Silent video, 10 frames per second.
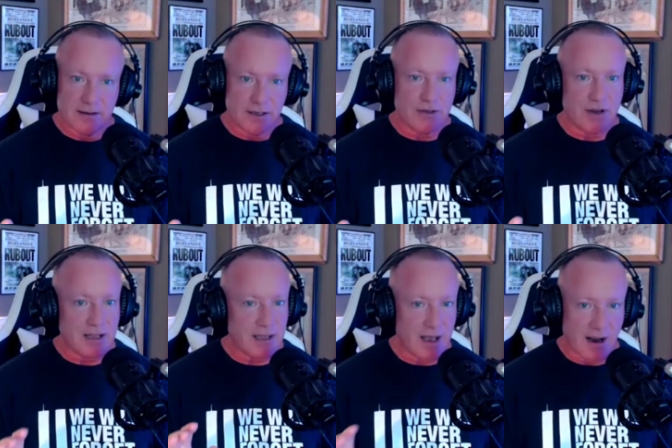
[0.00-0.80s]
to
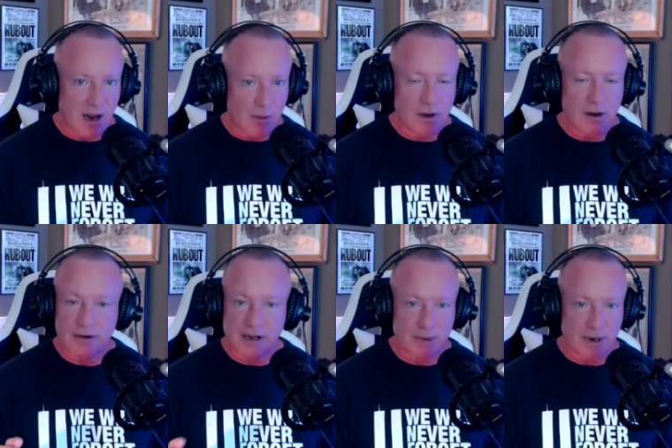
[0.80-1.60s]
Tren de Aragua
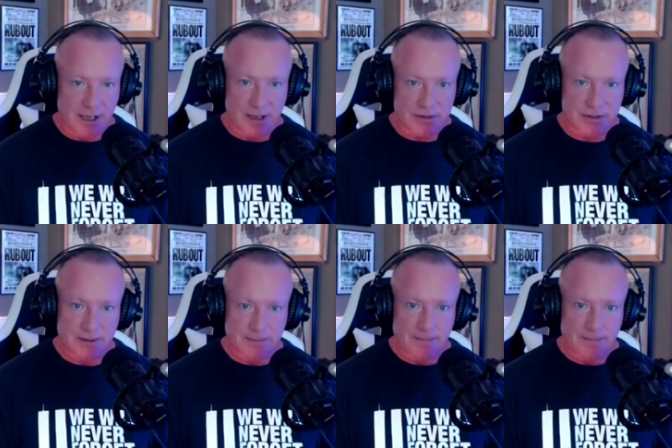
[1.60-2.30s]
or anybody else.